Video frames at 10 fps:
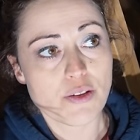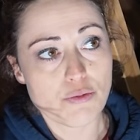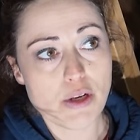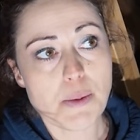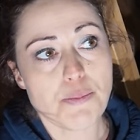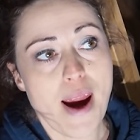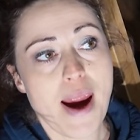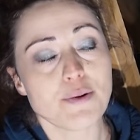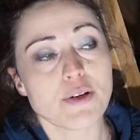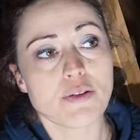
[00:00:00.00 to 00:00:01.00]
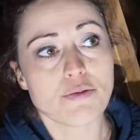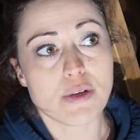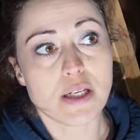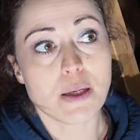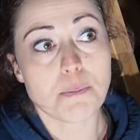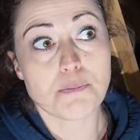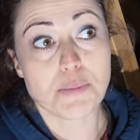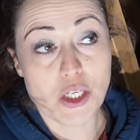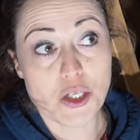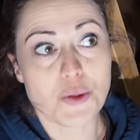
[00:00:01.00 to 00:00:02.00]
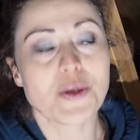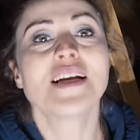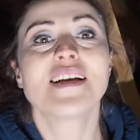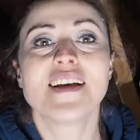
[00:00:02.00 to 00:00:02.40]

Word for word: three brown, three blue